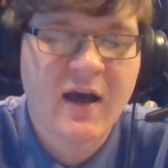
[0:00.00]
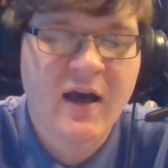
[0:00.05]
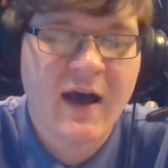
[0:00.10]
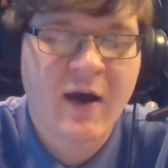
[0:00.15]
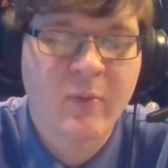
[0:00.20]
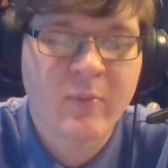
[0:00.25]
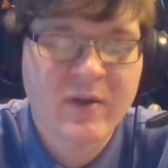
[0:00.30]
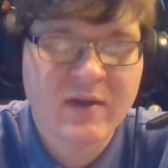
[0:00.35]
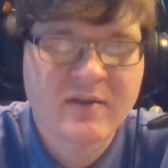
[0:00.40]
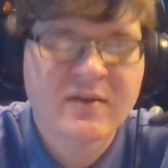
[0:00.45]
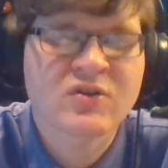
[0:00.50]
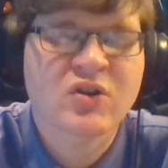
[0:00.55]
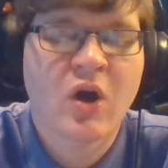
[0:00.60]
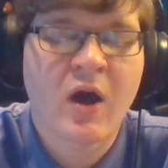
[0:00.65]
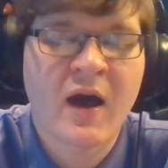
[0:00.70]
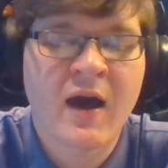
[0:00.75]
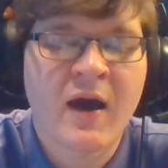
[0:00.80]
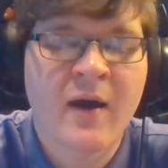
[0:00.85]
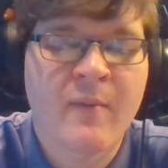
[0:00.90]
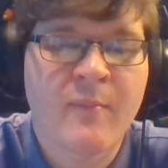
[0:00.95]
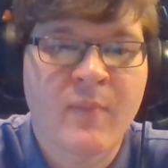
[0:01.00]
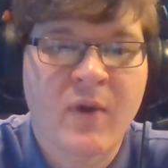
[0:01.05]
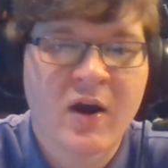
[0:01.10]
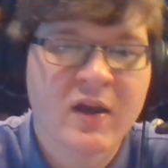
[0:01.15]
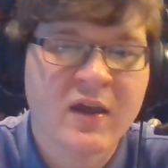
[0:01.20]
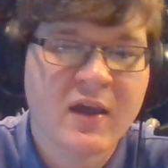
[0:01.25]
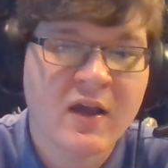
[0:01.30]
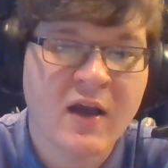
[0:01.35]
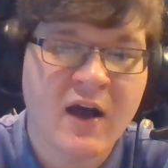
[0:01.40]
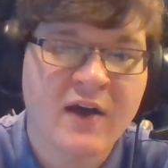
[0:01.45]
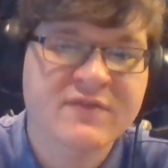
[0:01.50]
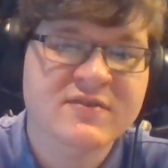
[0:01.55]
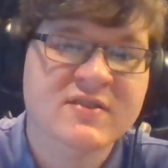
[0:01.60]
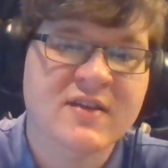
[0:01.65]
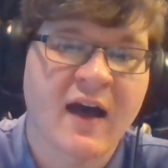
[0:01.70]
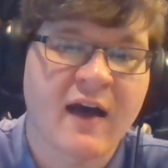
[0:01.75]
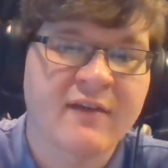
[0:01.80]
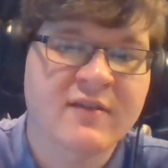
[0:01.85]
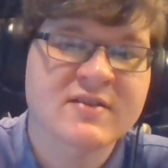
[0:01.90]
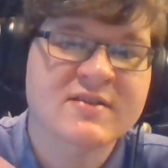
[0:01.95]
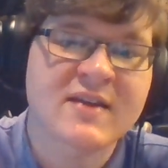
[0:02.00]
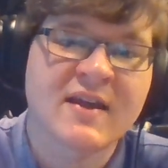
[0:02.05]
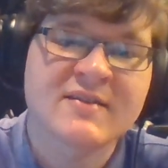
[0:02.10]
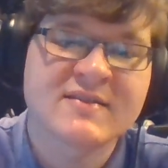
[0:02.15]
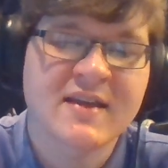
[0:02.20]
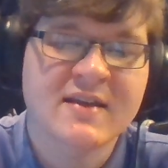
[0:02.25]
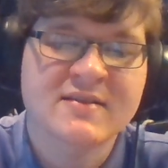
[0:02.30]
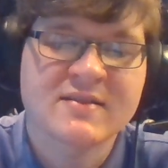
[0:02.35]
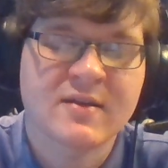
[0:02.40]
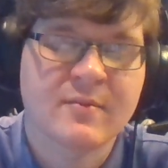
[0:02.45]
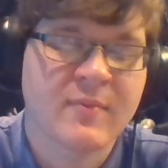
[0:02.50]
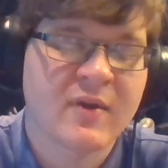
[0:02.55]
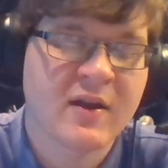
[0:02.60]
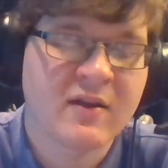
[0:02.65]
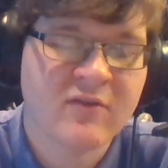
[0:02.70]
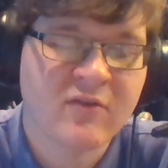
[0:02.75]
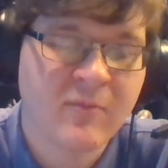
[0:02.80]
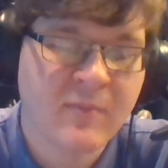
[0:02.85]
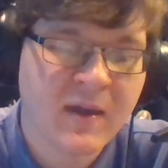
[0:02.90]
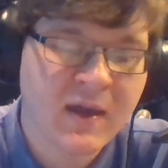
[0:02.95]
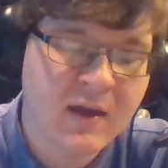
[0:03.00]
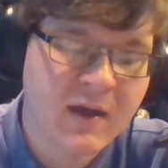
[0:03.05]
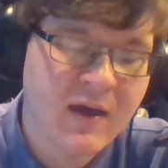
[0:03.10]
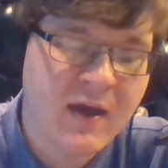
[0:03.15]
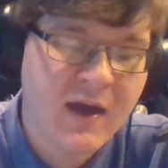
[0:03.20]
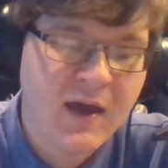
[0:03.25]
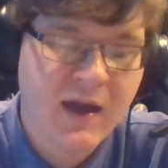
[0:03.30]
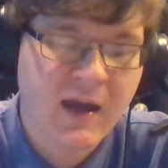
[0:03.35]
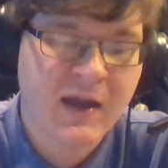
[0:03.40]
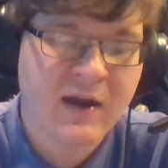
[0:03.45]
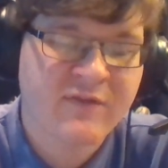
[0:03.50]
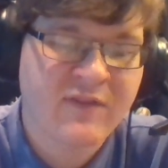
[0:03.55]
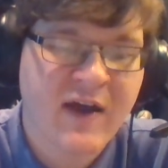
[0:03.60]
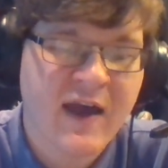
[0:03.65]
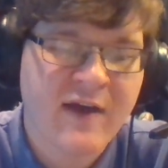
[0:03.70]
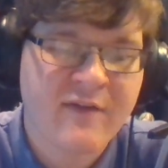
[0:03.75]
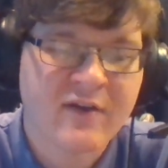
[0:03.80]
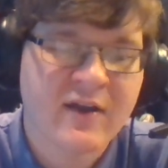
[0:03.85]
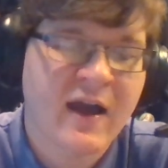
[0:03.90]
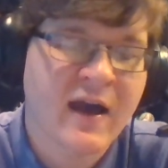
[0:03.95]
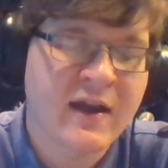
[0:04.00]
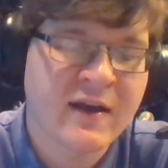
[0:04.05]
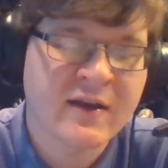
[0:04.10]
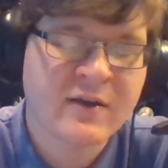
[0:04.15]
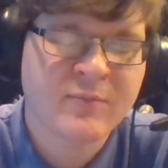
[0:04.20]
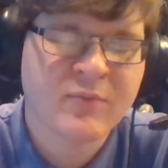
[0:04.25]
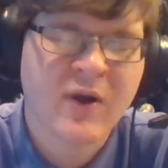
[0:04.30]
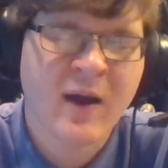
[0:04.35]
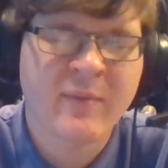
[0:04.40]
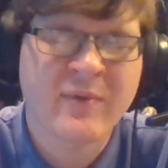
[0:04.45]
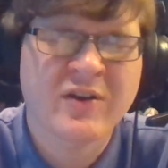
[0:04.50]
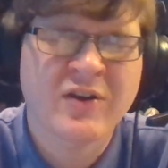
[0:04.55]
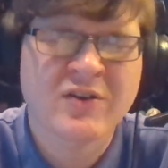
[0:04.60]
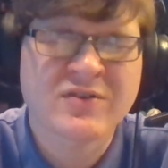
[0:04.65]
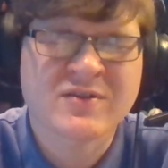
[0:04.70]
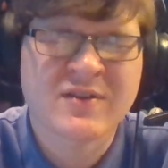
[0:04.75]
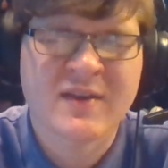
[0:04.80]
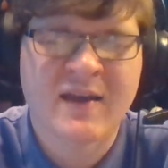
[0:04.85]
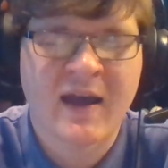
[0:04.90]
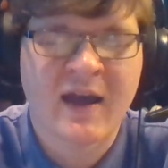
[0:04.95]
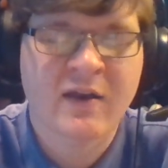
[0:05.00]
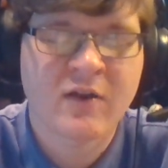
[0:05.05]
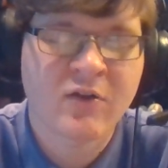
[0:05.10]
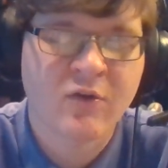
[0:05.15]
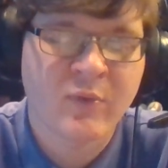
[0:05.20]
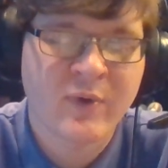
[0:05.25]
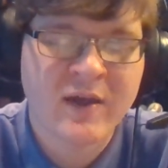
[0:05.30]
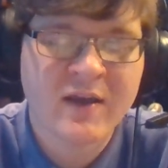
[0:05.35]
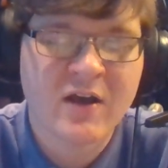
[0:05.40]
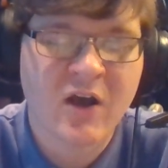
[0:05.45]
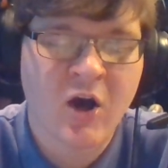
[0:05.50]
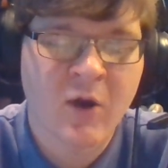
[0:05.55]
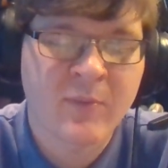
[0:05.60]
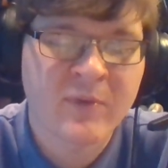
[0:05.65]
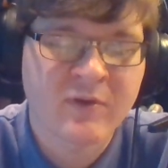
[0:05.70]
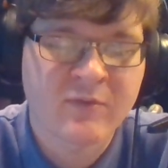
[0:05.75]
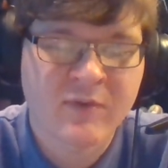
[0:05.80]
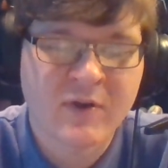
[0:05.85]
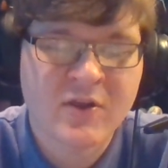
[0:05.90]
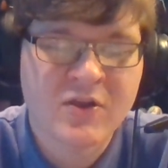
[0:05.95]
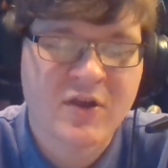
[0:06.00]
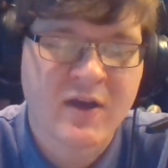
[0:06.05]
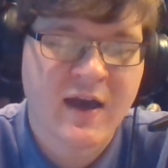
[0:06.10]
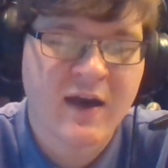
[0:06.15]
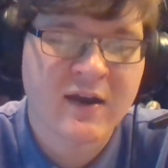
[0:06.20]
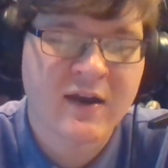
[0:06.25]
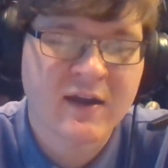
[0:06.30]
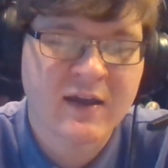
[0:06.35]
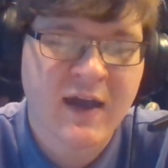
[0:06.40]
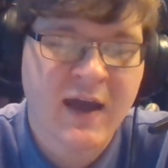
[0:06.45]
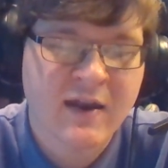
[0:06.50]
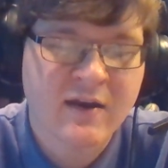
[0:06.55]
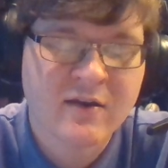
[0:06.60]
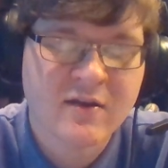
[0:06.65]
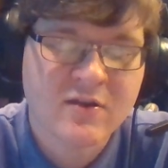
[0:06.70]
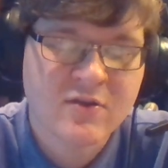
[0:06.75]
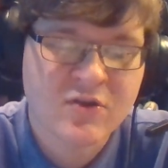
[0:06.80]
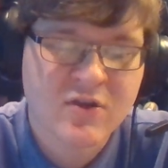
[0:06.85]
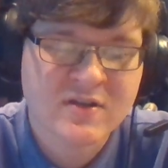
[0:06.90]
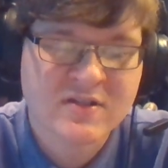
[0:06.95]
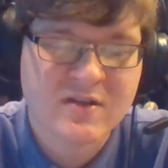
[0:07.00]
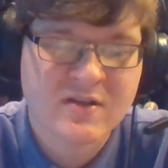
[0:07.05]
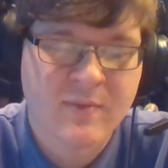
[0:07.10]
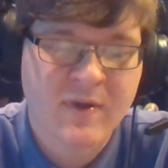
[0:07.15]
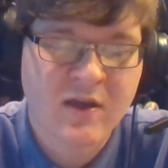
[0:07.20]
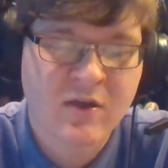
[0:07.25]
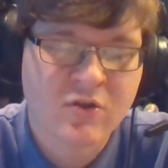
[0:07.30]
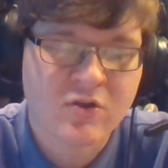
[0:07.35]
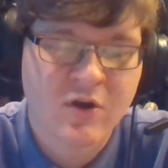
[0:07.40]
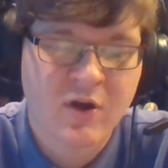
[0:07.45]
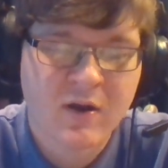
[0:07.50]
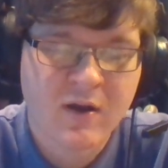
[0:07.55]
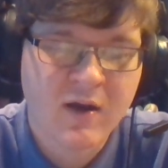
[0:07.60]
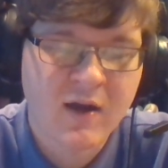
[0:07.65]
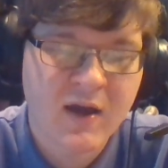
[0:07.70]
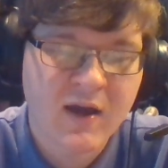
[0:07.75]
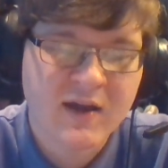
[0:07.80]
I'll be marking off scholars as they submit it to me. And if I haven't gotten it, probably close to the end of the week, I'll be reaching out again just to make sure.